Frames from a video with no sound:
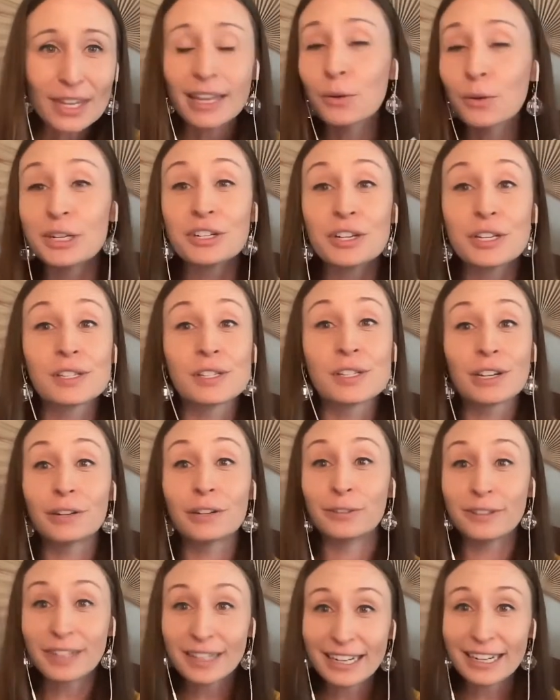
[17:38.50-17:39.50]
which is a
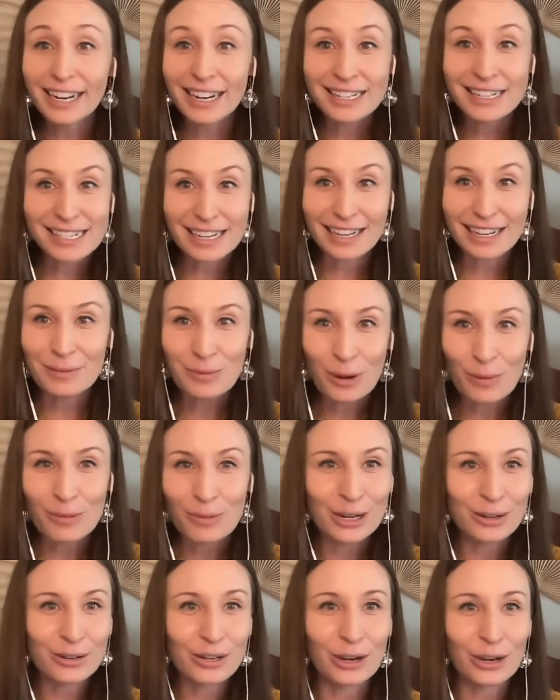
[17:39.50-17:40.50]
very exciting
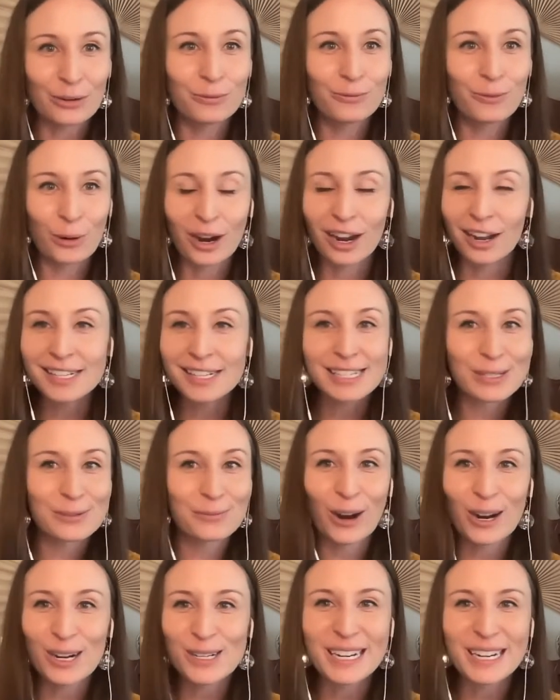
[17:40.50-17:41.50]
moment, for us. As
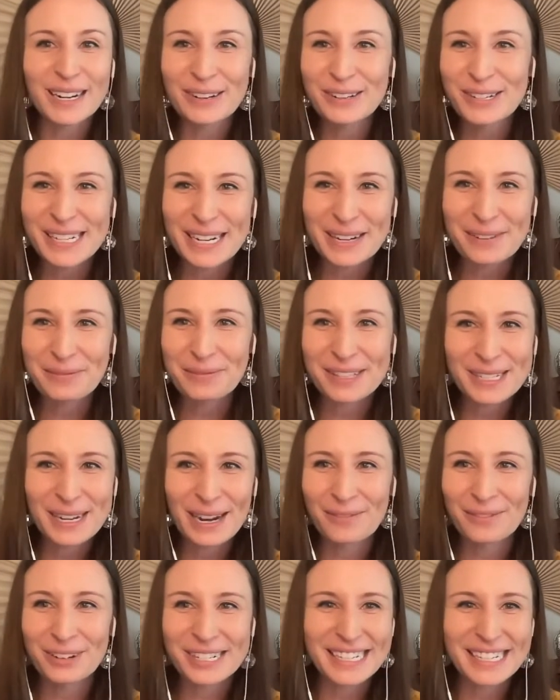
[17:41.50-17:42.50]
far as I understand from this
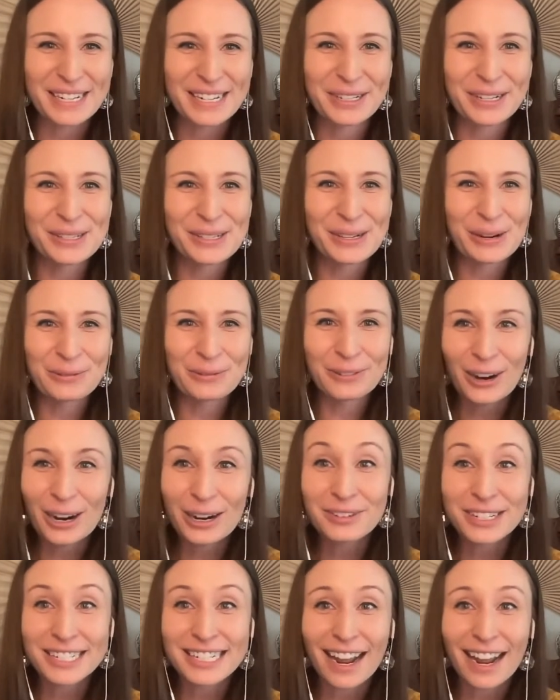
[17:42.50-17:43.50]
conversation so far,
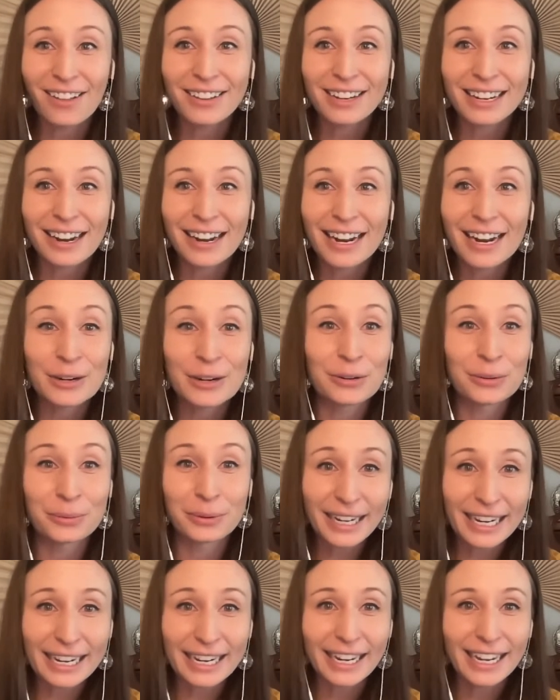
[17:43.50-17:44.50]
Vitalik and I
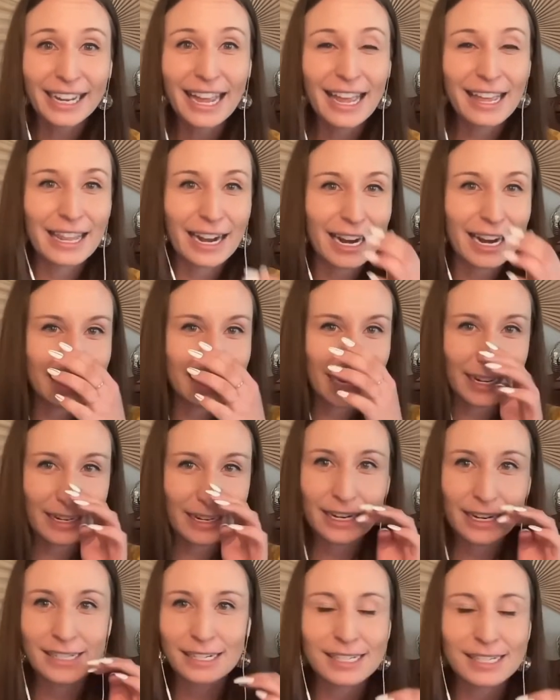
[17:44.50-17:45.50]
agree that
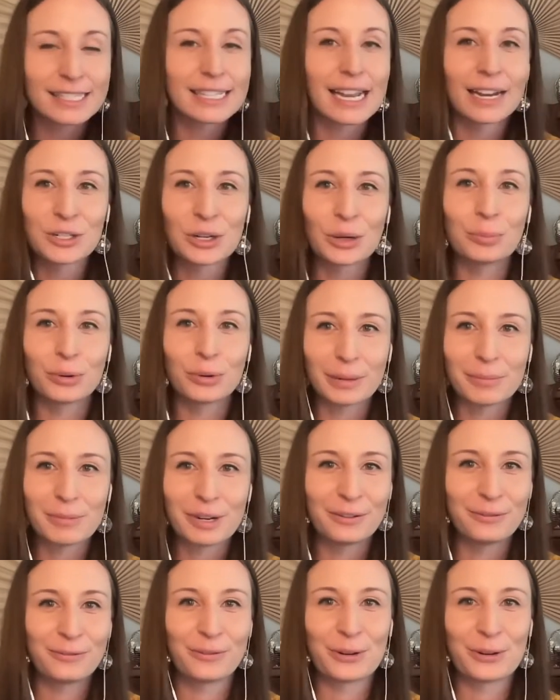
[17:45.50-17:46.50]
identity is an essential
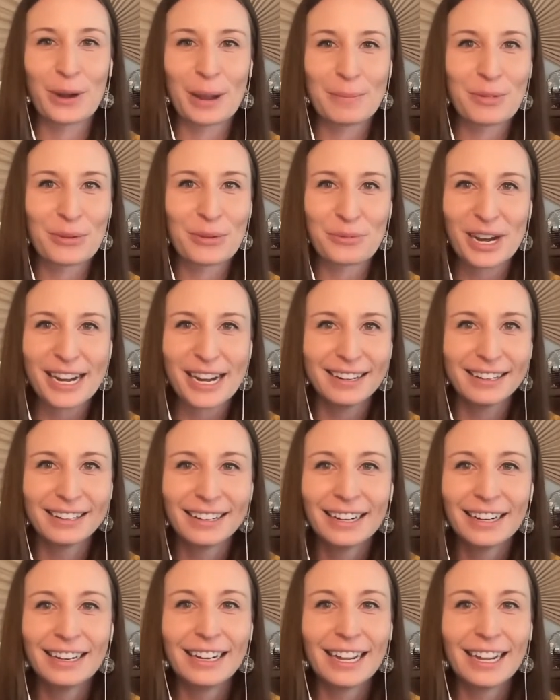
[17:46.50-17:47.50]
primitive for Web3.
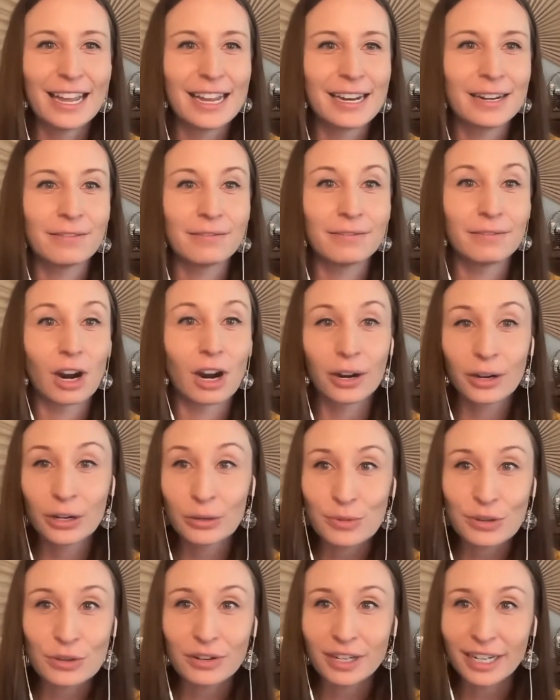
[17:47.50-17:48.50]
And our
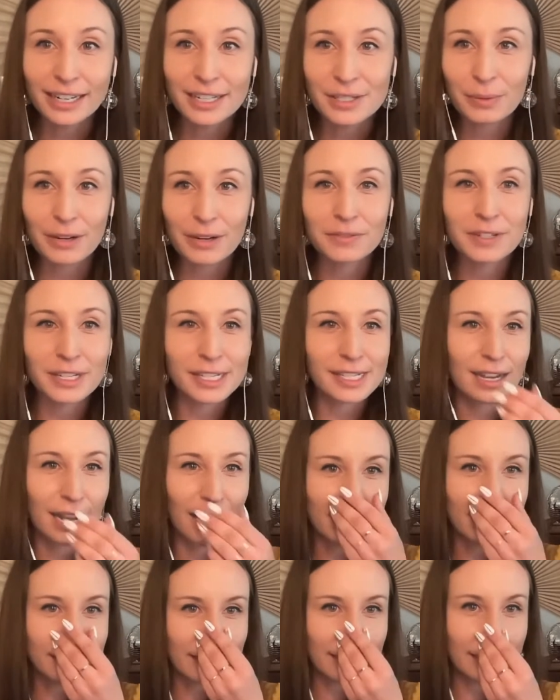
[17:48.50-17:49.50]
community, as we have
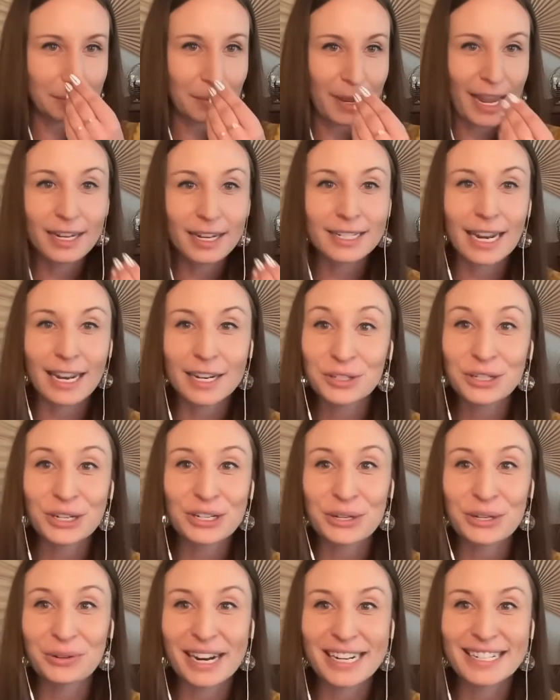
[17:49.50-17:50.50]
discussed, is paying
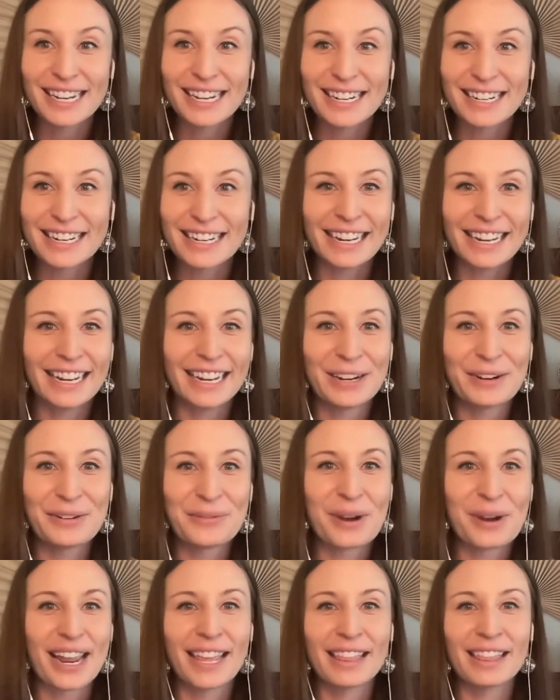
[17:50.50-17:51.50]
attention to identity in a
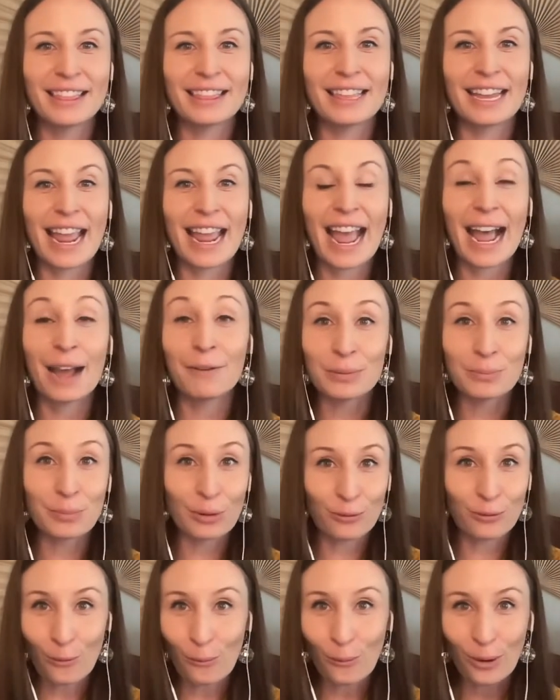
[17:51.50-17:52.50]
way that they haven't
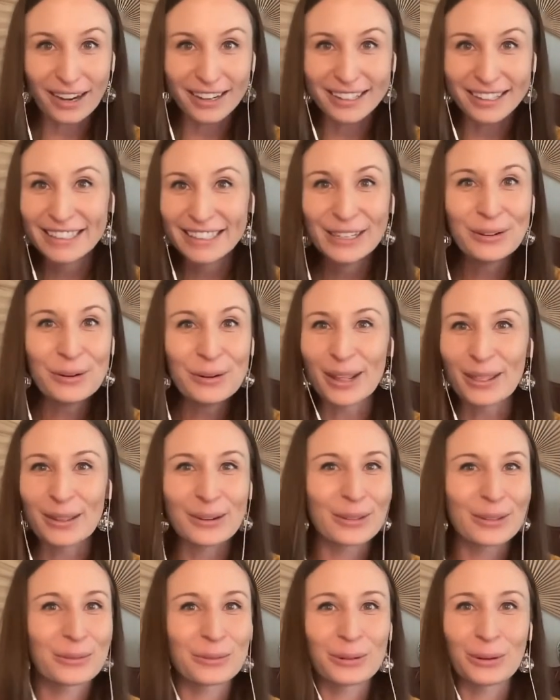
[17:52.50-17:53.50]
before,
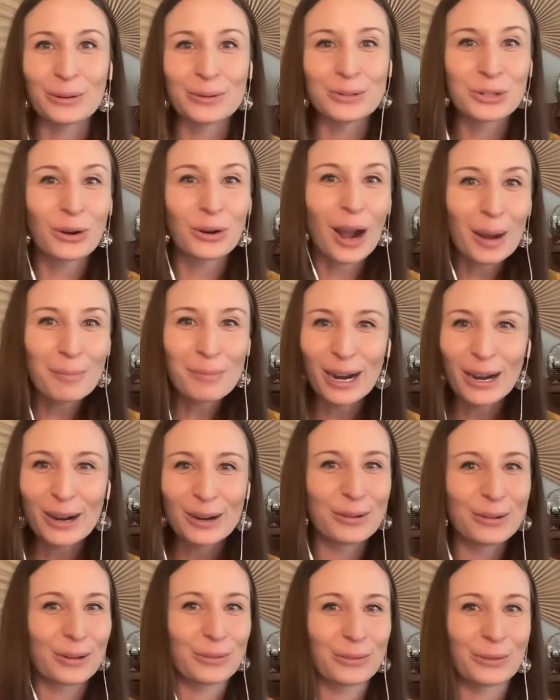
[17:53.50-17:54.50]
whether through trauma
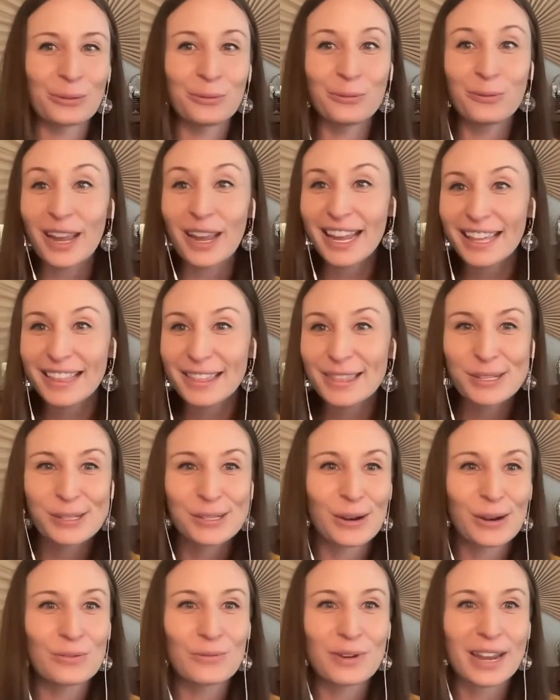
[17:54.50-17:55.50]
or through faith.
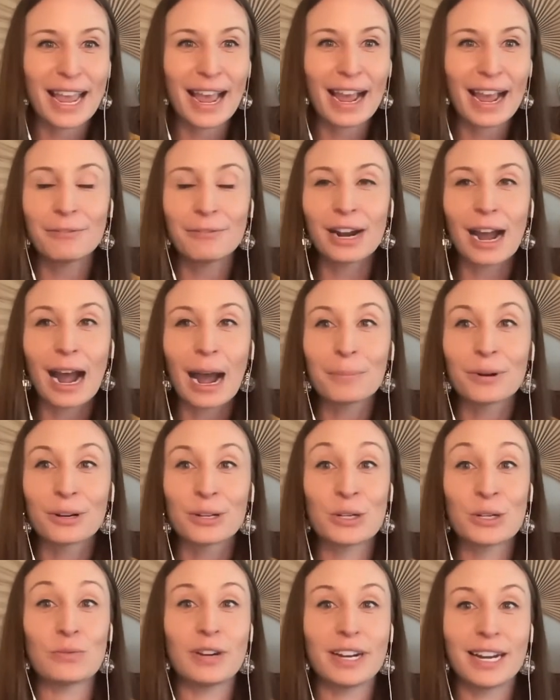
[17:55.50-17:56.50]
So we have an
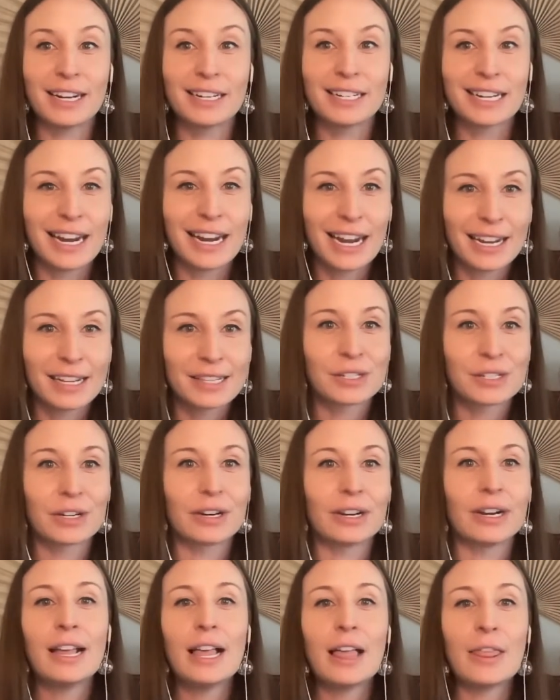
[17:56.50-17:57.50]
opportunity to
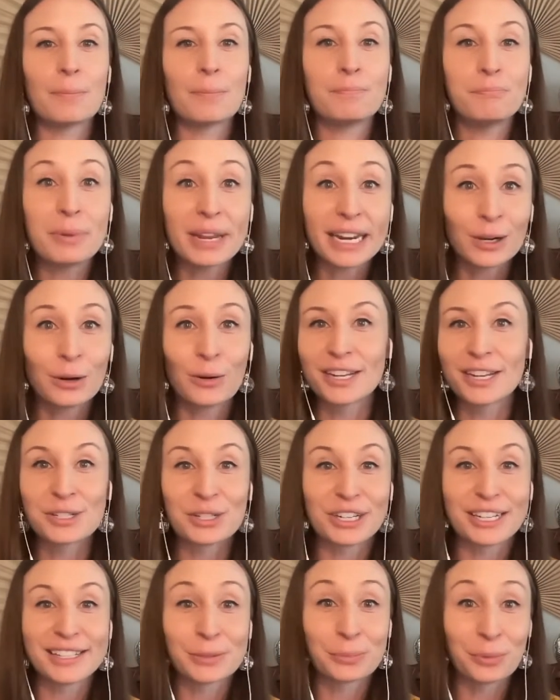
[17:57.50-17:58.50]
answer the big
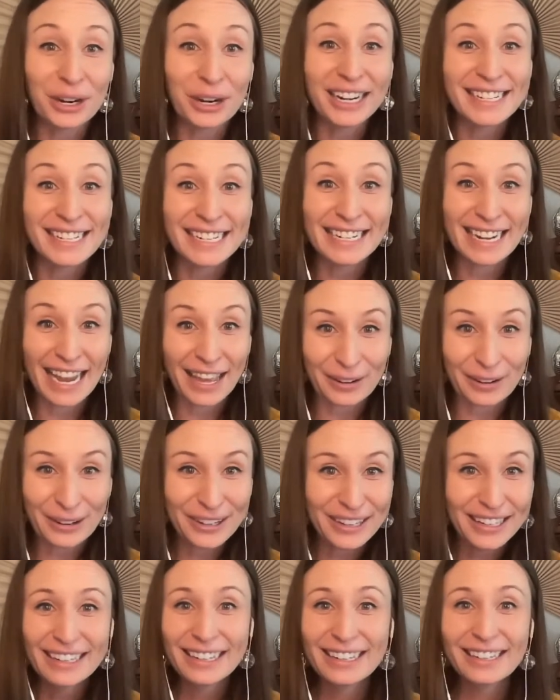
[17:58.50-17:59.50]
questions working
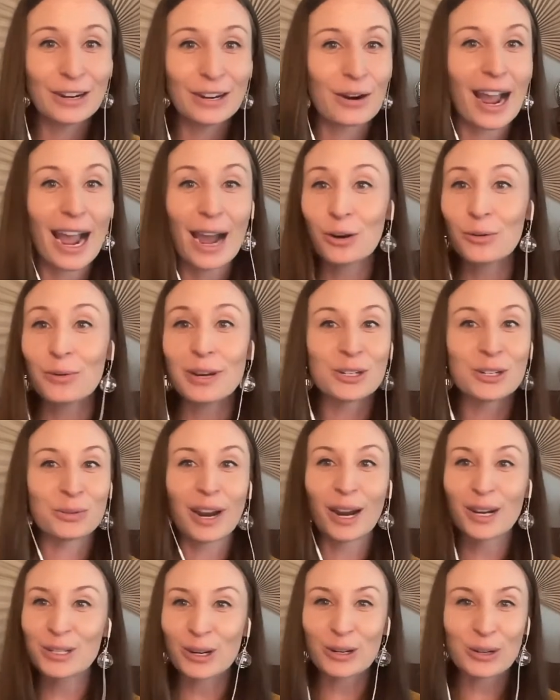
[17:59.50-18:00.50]
together. How do we
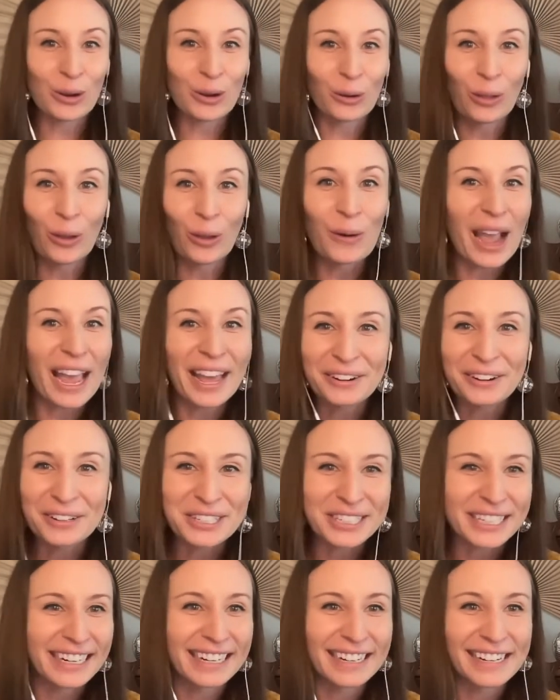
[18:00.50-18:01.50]
direct our YOLO
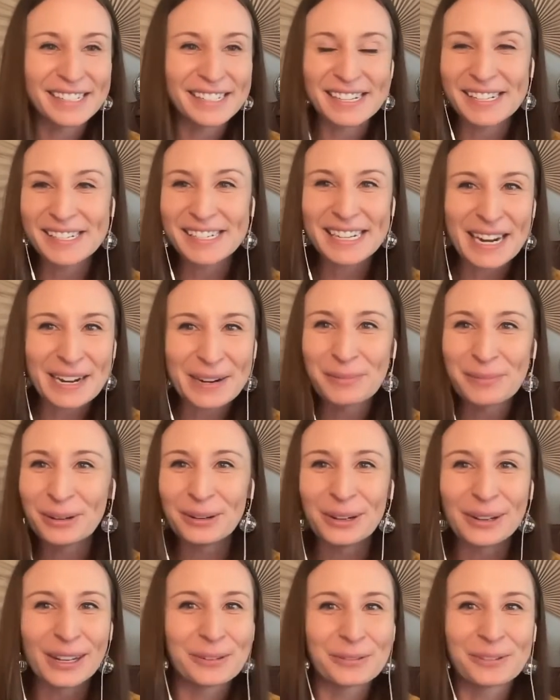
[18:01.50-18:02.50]
energy in a
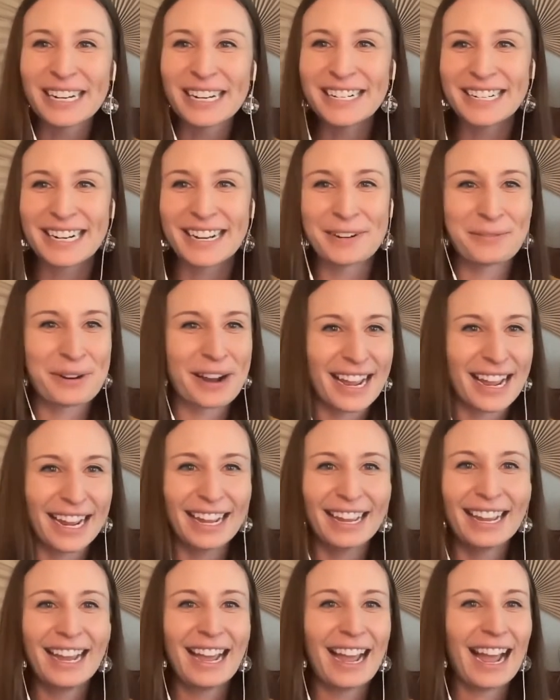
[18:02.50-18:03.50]
sustainable and regen
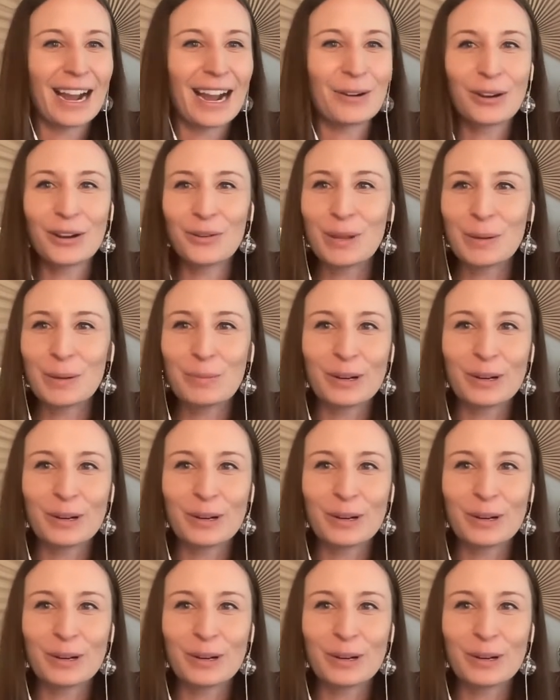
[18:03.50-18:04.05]
way? How can we